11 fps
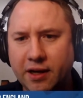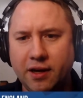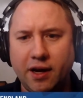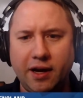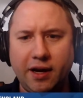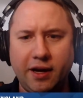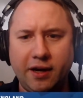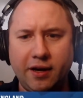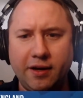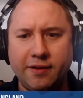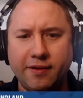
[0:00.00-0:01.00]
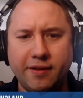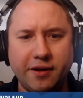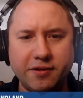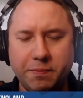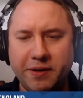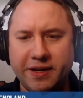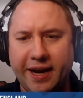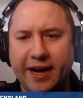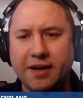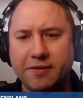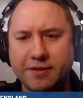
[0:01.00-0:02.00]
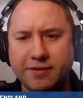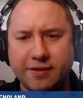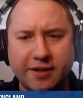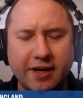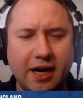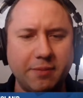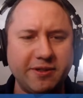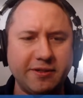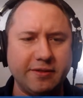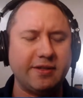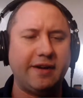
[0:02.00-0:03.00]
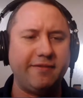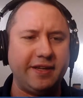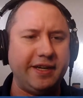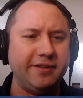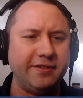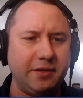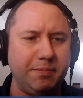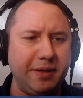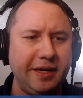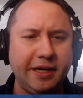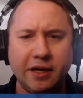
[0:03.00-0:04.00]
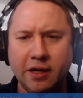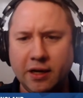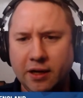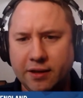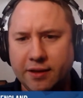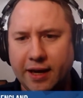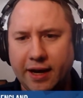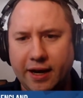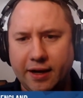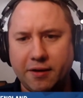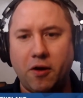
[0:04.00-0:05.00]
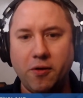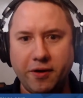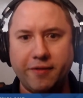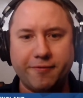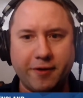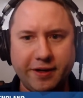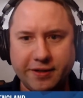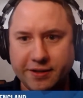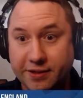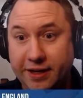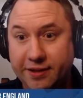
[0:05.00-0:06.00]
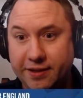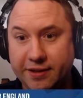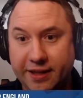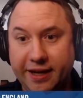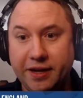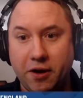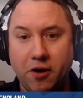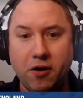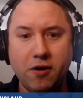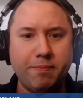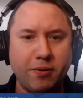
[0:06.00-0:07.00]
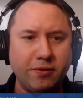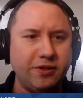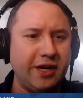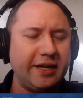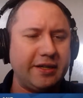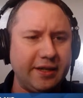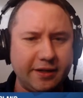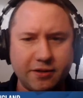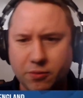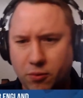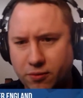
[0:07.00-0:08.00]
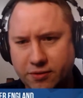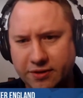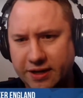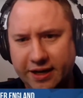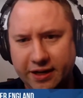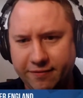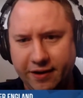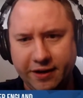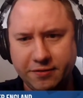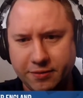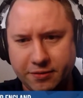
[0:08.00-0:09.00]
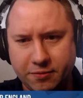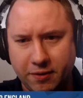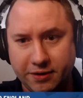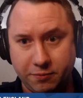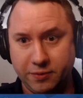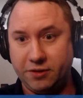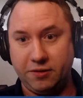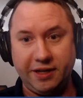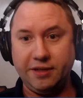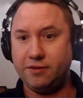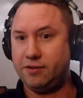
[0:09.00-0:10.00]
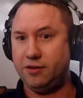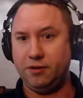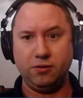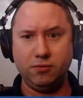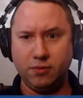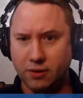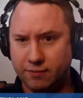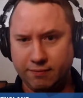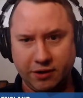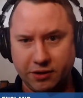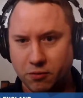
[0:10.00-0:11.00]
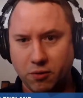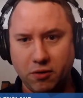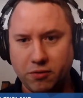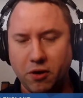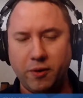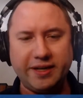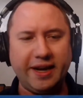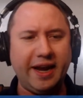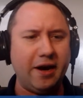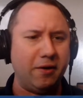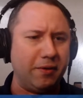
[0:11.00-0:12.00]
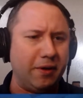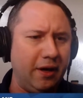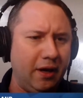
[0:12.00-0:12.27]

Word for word: And there's been analysts and economists inside of the E C B that aren't afraid to say that they are projecting towards negative interest rates, which leads to the euro going down.